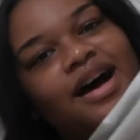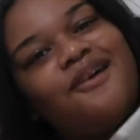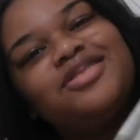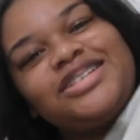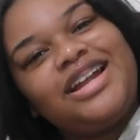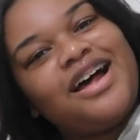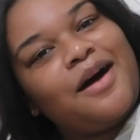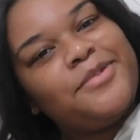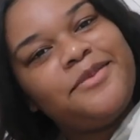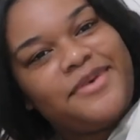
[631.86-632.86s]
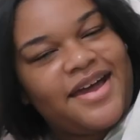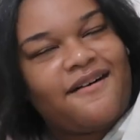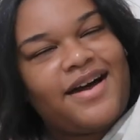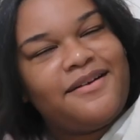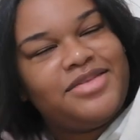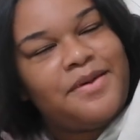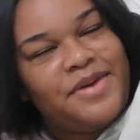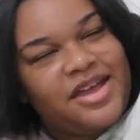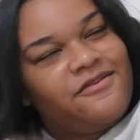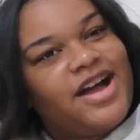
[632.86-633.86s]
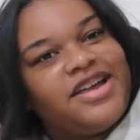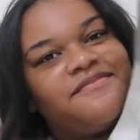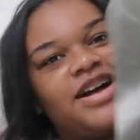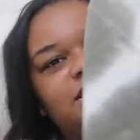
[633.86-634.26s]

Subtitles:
I wasn't trying to hop on the bandwagon, but I